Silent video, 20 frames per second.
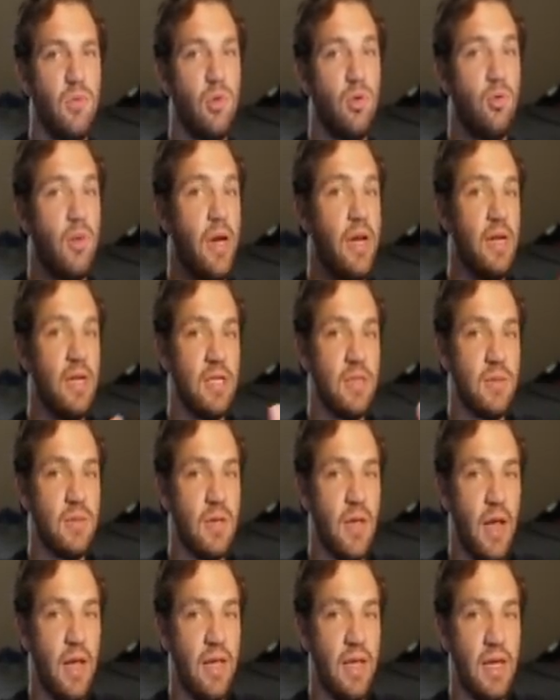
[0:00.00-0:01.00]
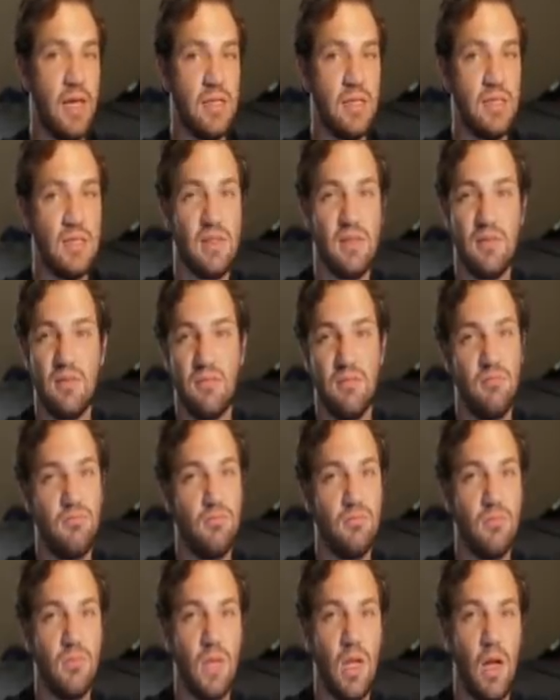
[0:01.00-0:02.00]
Great is, I guess,
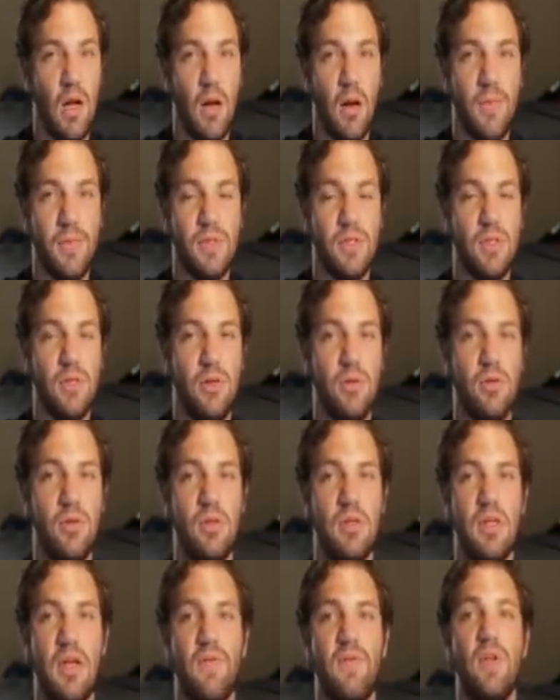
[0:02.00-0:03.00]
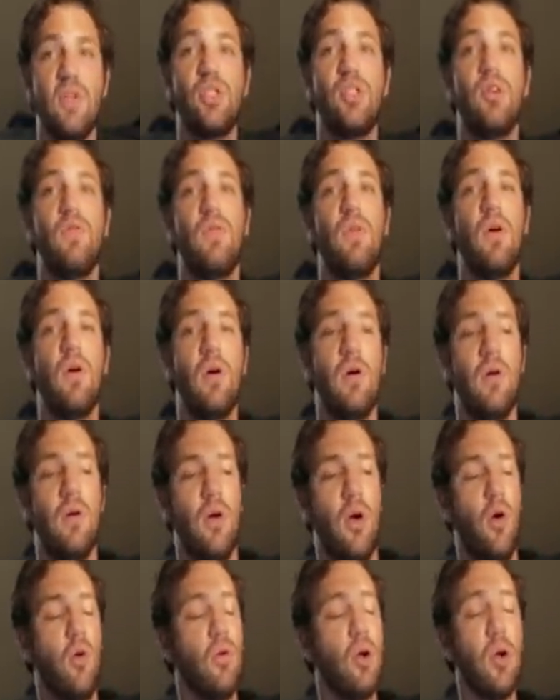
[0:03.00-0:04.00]
up to the definition of the
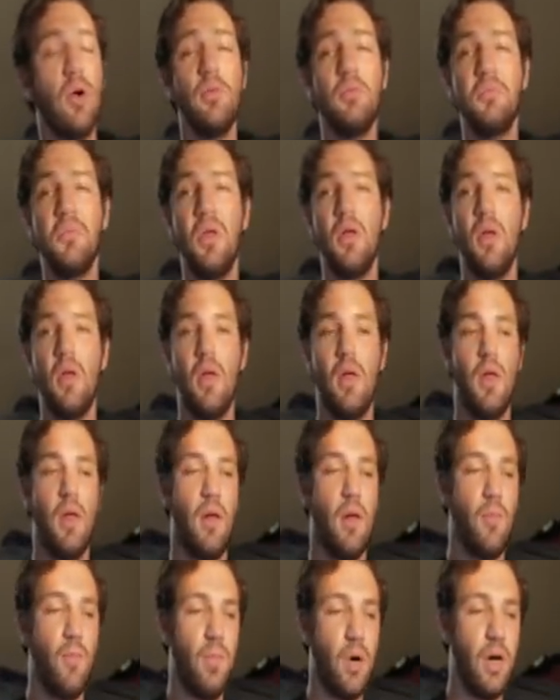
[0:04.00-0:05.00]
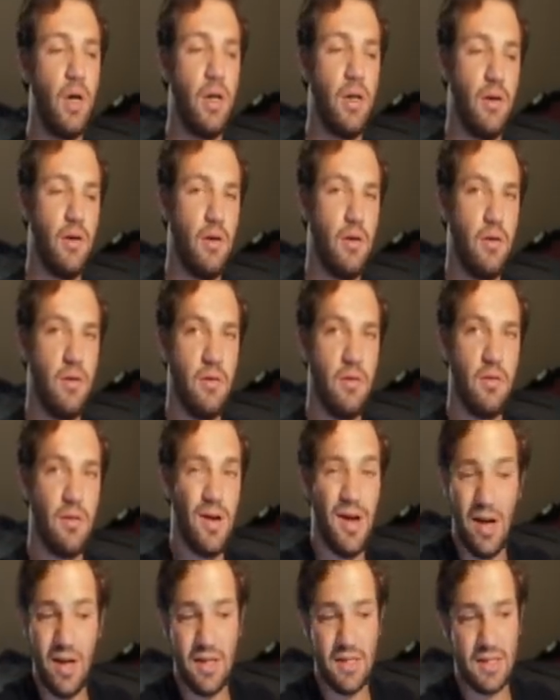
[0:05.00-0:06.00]
owner, but
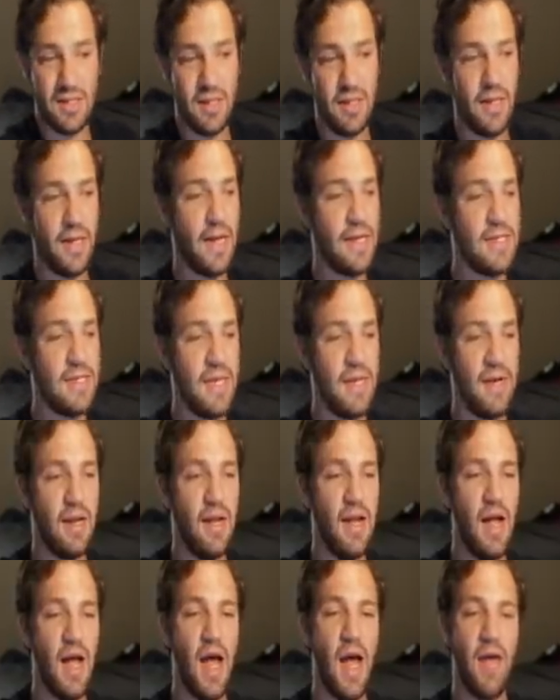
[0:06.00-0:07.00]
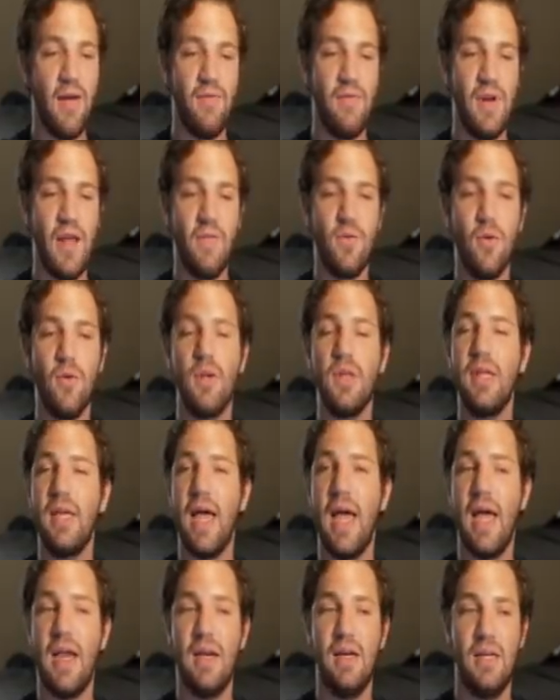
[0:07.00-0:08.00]
honestly, like I said, I've never really
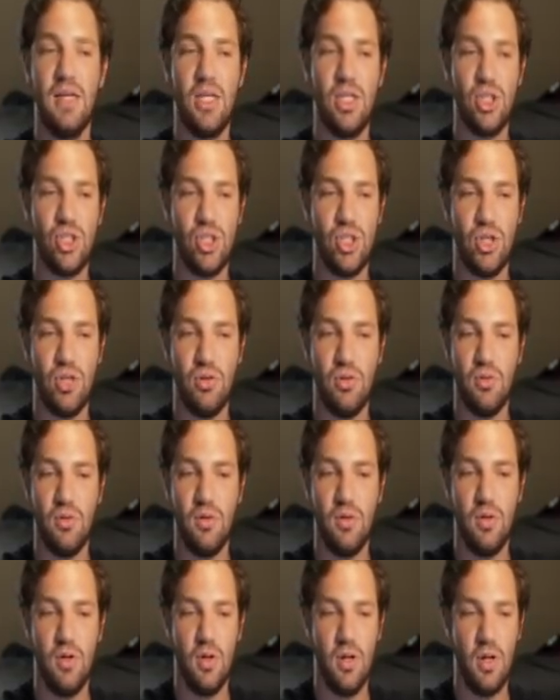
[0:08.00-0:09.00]
had an issue